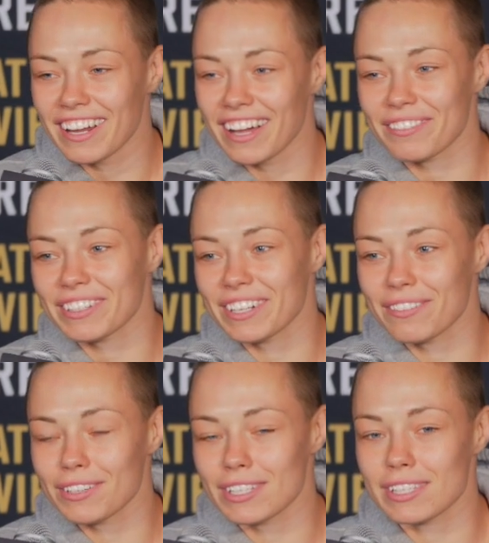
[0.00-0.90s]
not being
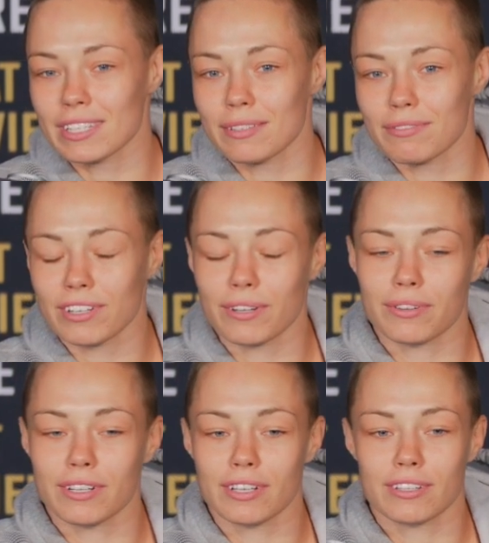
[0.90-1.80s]
able to sleep very
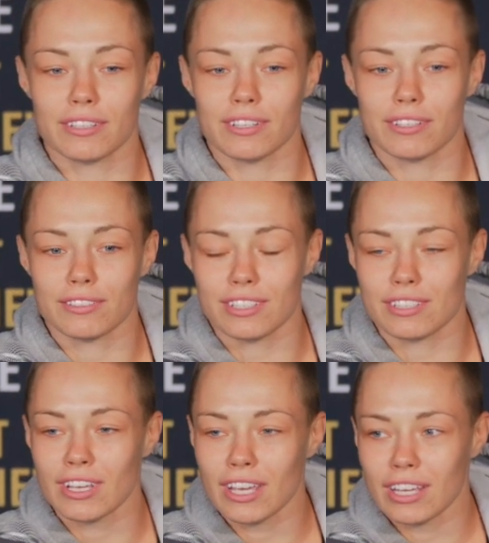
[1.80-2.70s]
well, you know,
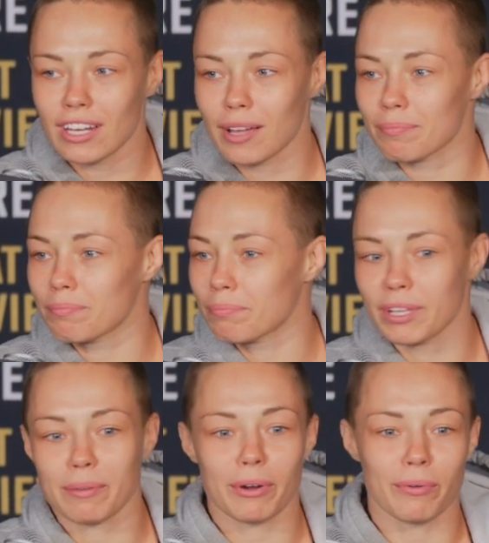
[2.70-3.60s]
just not
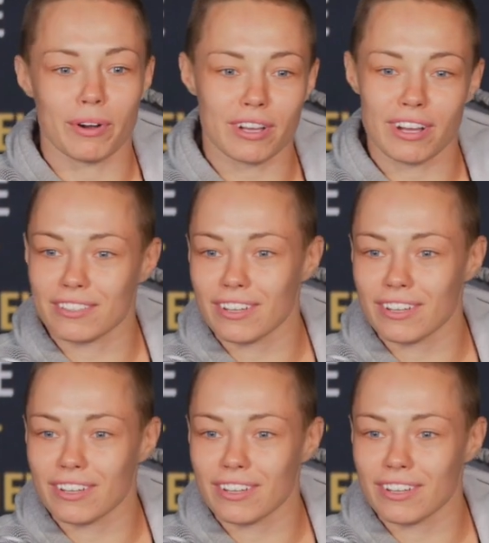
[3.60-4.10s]
playing my walkout